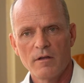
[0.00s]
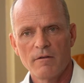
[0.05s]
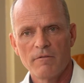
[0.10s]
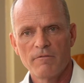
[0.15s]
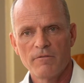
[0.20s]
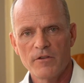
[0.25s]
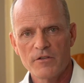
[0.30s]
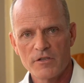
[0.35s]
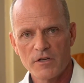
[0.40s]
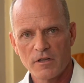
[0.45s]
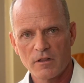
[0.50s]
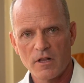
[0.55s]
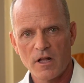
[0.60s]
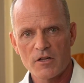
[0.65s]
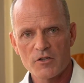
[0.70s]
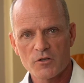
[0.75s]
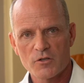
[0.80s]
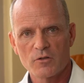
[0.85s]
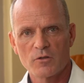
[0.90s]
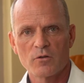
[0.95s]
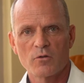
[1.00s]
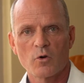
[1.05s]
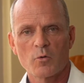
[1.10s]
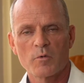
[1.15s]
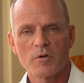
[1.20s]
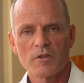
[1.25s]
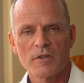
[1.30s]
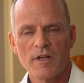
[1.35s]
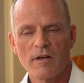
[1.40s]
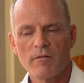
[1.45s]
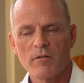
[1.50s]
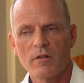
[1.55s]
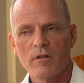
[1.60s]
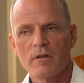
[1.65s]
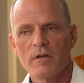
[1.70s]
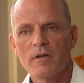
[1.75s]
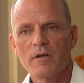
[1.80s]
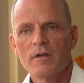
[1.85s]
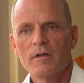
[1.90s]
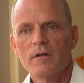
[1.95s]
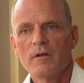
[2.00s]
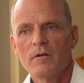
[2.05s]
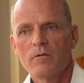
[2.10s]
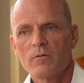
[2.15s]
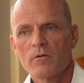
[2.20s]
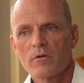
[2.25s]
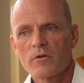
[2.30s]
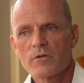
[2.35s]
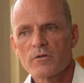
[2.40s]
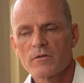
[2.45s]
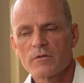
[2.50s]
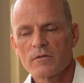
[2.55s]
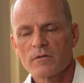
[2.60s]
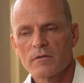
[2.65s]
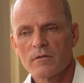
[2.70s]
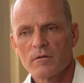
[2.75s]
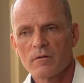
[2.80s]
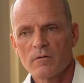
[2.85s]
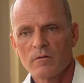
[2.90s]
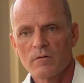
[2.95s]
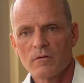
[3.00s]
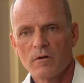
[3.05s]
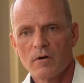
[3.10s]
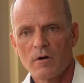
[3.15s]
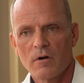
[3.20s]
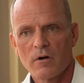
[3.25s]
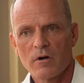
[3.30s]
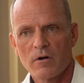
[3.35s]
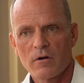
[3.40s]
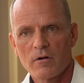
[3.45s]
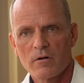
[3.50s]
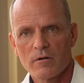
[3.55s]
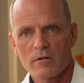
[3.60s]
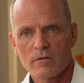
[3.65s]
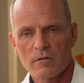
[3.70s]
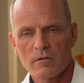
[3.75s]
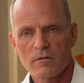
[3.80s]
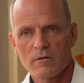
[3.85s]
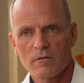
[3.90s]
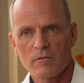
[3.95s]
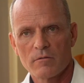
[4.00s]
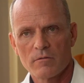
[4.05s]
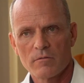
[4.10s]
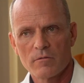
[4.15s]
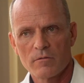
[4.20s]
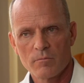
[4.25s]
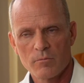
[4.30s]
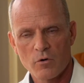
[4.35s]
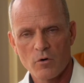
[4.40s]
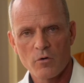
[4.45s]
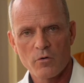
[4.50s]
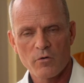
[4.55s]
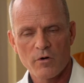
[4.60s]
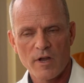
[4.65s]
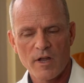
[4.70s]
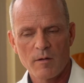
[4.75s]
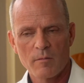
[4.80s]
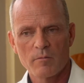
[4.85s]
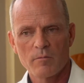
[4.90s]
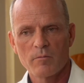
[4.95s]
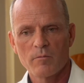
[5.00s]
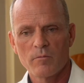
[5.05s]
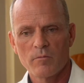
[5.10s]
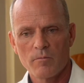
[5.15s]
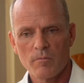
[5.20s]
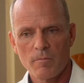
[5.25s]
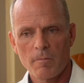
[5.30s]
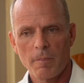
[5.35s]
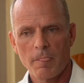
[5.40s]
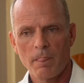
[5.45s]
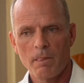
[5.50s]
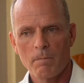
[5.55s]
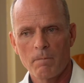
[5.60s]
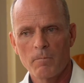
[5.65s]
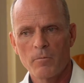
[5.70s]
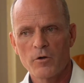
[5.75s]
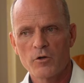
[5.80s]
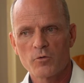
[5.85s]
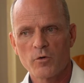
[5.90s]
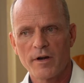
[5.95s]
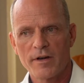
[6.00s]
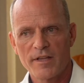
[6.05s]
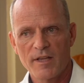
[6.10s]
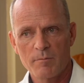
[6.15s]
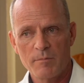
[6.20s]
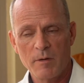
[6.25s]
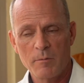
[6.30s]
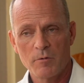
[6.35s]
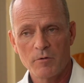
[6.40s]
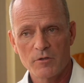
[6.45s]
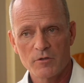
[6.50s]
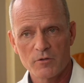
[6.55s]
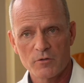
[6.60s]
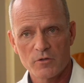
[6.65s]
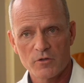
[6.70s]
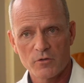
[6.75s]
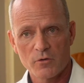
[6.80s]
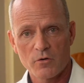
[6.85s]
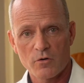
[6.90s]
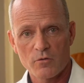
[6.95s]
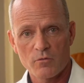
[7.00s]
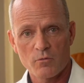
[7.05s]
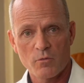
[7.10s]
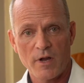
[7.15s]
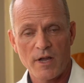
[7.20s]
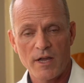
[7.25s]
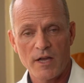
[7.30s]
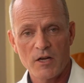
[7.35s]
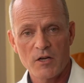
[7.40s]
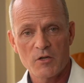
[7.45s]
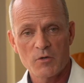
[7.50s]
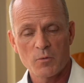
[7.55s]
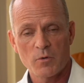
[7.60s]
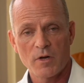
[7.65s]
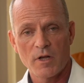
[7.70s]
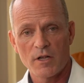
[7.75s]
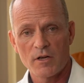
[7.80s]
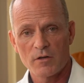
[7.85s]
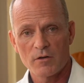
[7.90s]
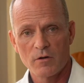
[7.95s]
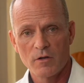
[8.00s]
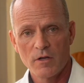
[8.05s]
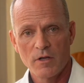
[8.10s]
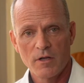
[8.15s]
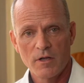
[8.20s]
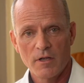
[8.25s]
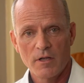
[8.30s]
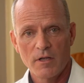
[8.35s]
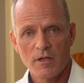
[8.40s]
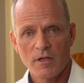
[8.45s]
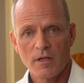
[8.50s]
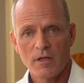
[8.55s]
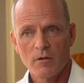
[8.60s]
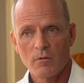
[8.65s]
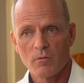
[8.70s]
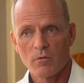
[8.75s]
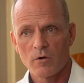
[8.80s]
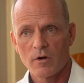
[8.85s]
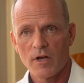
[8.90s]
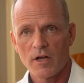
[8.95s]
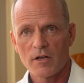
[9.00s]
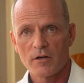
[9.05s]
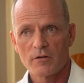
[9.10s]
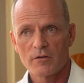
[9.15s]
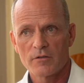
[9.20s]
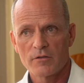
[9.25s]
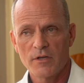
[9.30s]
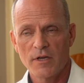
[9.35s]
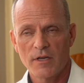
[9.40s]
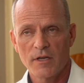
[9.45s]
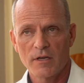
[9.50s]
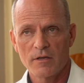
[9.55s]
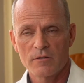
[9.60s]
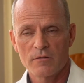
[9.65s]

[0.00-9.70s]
physiological normal level, whereas our program, we try to get people into a certain range. We're not seeking